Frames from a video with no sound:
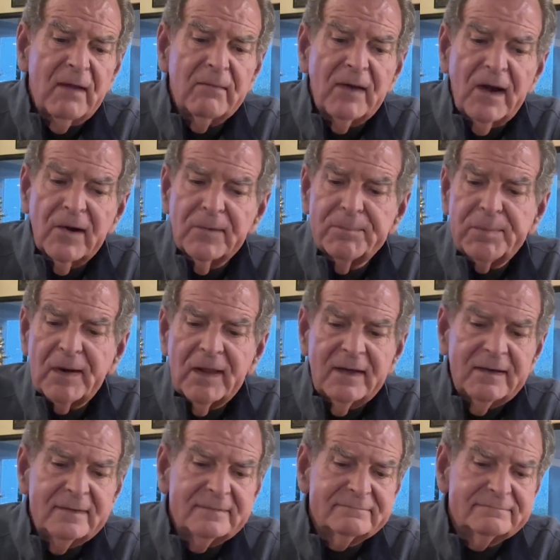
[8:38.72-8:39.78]

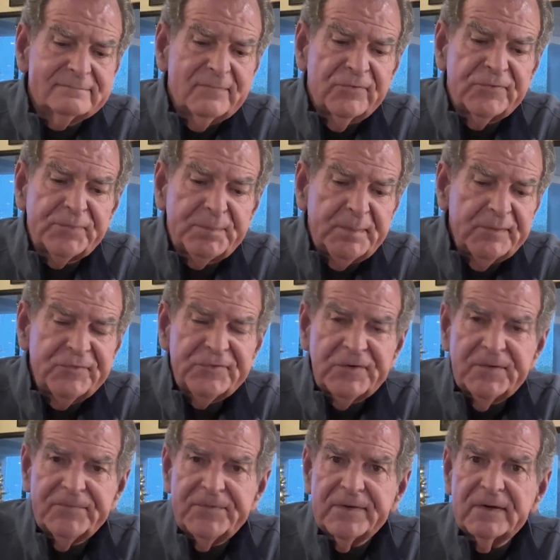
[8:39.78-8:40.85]
airplane
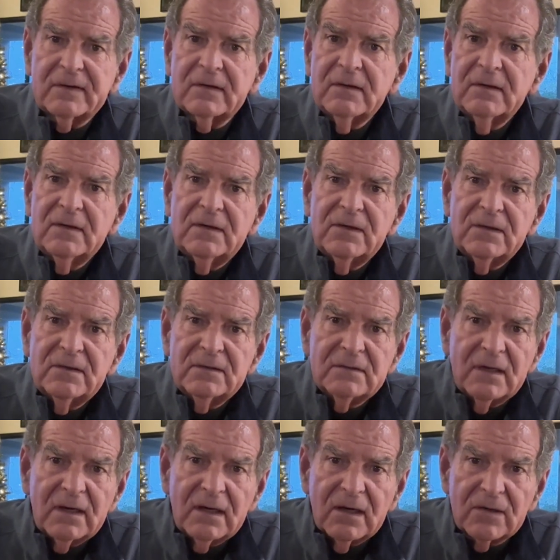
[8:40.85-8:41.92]
specific
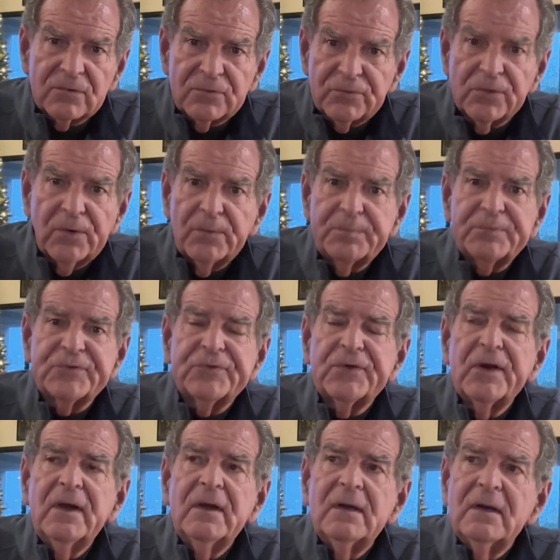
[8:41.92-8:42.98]
groups
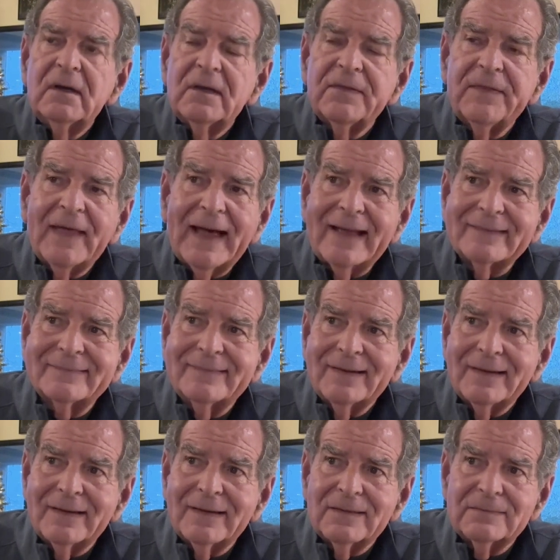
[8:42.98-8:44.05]

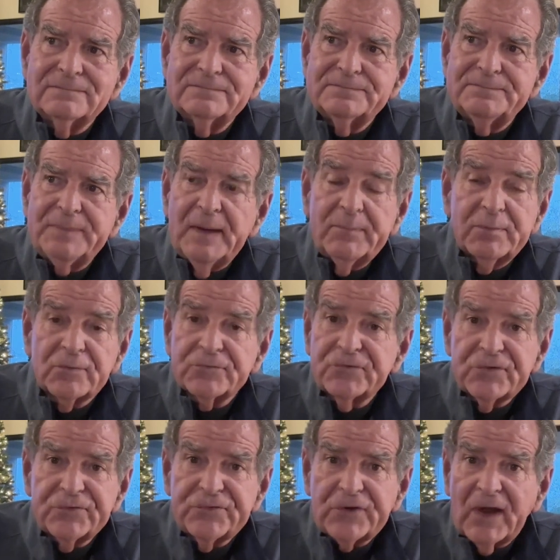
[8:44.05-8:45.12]
that people
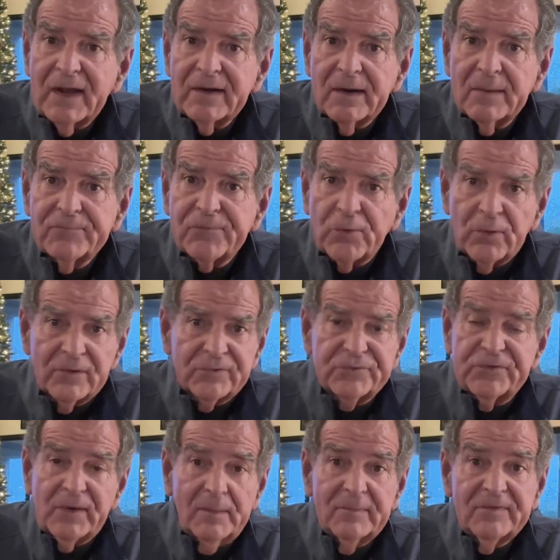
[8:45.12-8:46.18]
just sign up for.
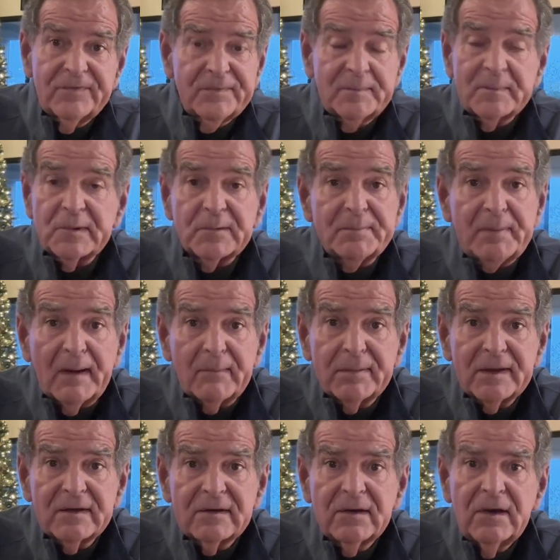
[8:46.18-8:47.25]
Some of them are
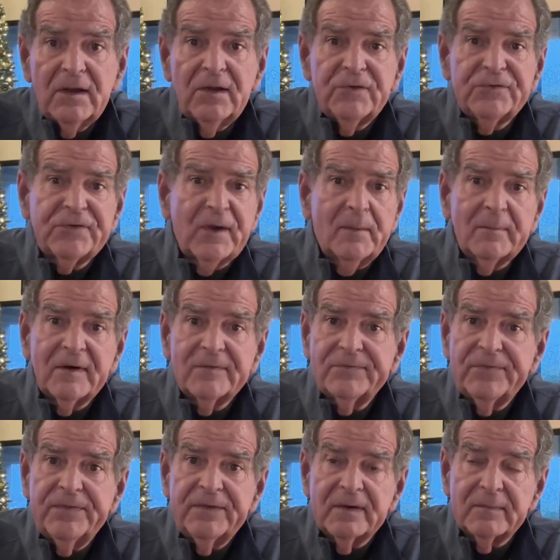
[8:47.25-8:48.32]
public, some
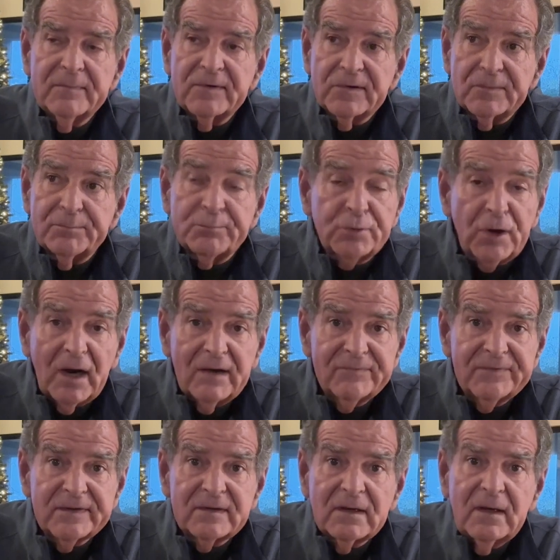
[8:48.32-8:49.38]
of them are
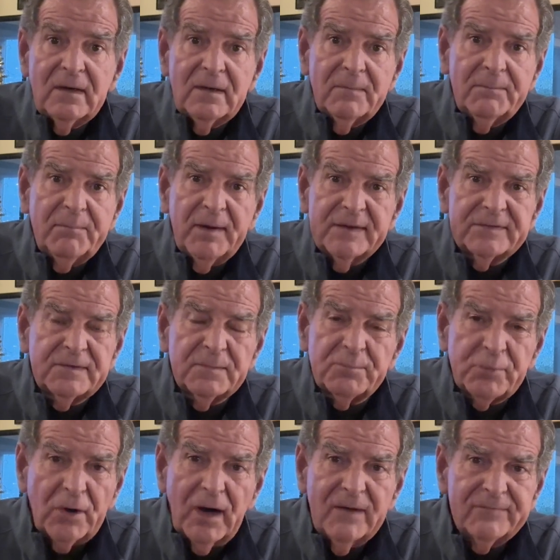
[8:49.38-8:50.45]
private, but the
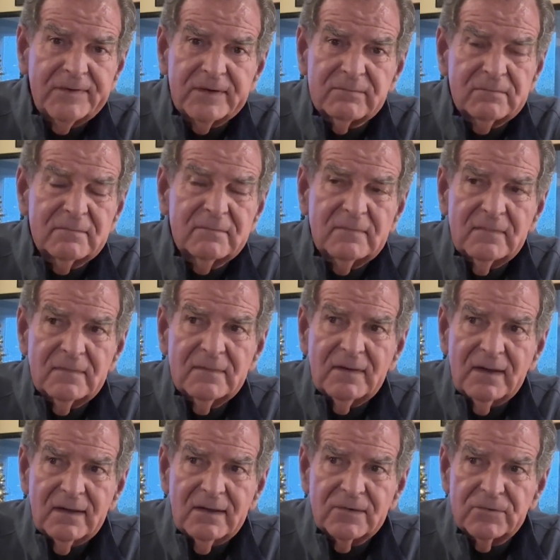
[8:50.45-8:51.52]
private
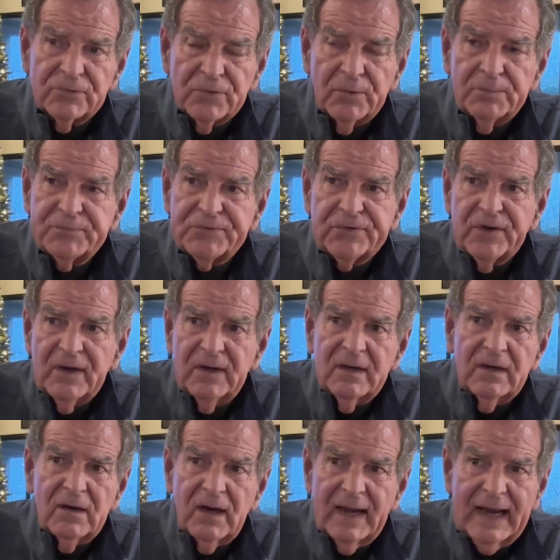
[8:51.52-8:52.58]
groups
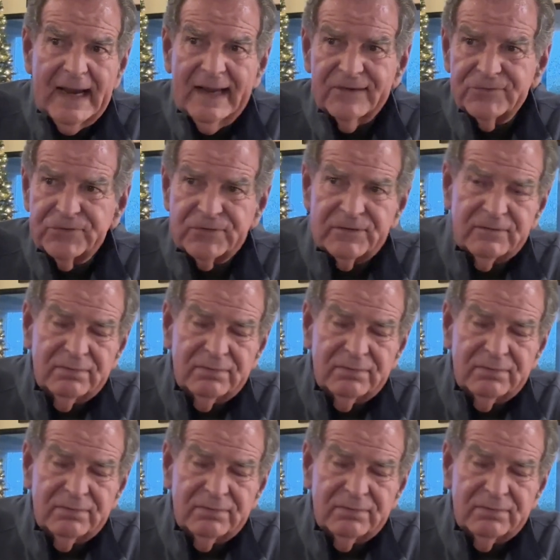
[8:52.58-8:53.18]
ask